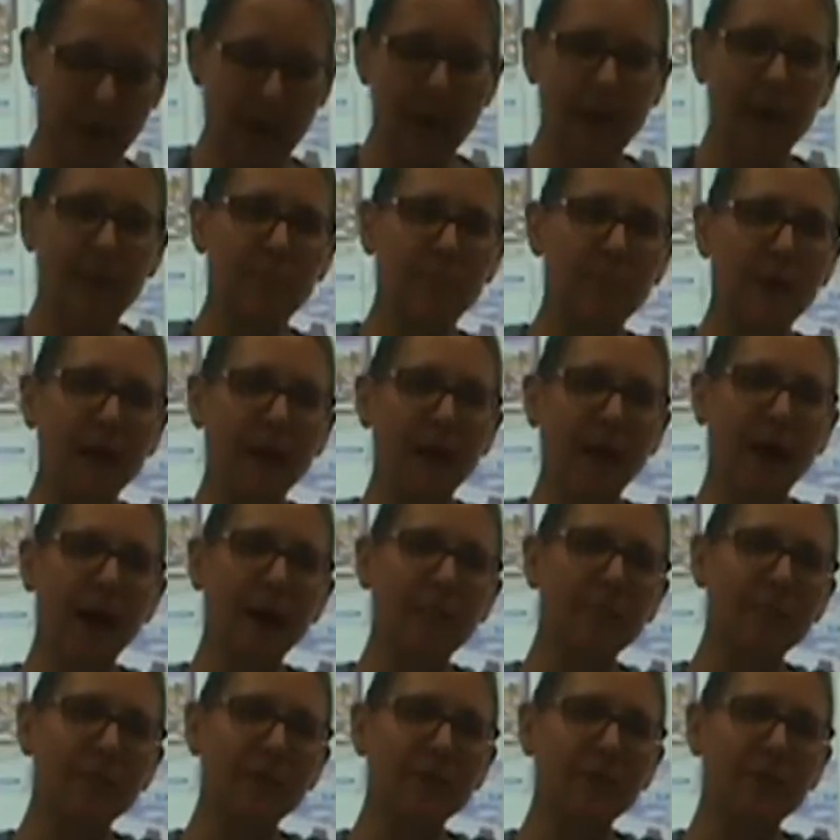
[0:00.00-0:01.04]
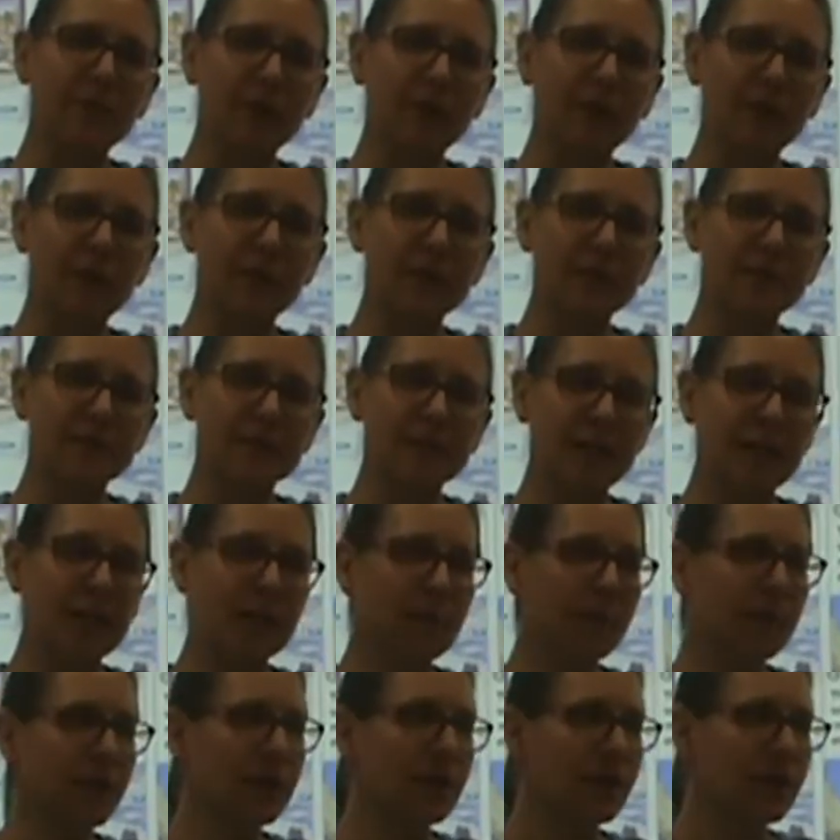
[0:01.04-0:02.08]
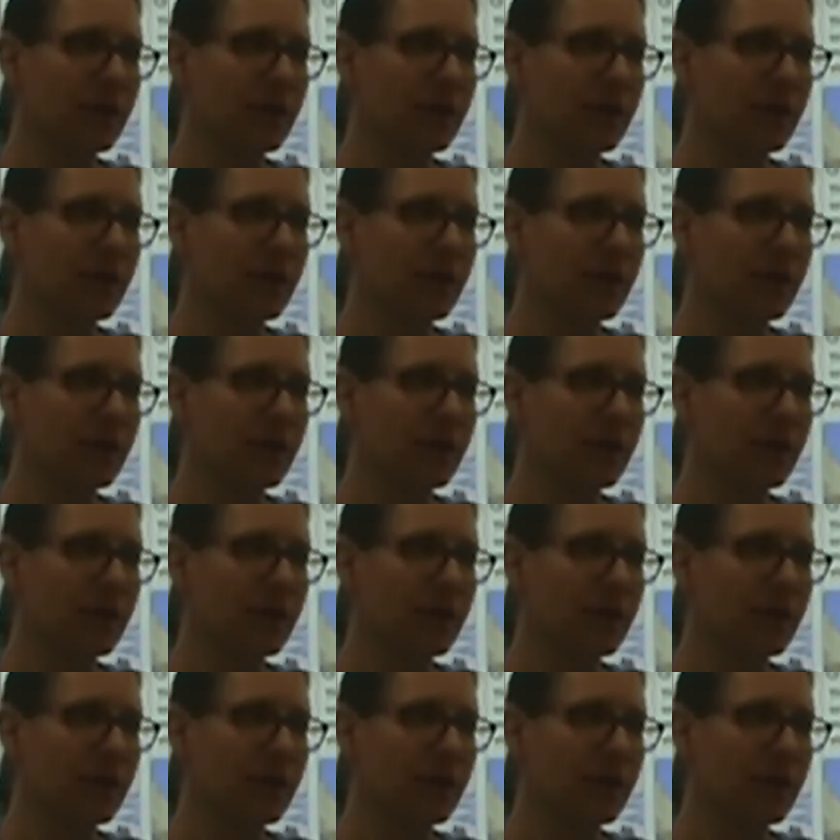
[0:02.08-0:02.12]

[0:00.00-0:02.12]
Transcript: It may not be very steep.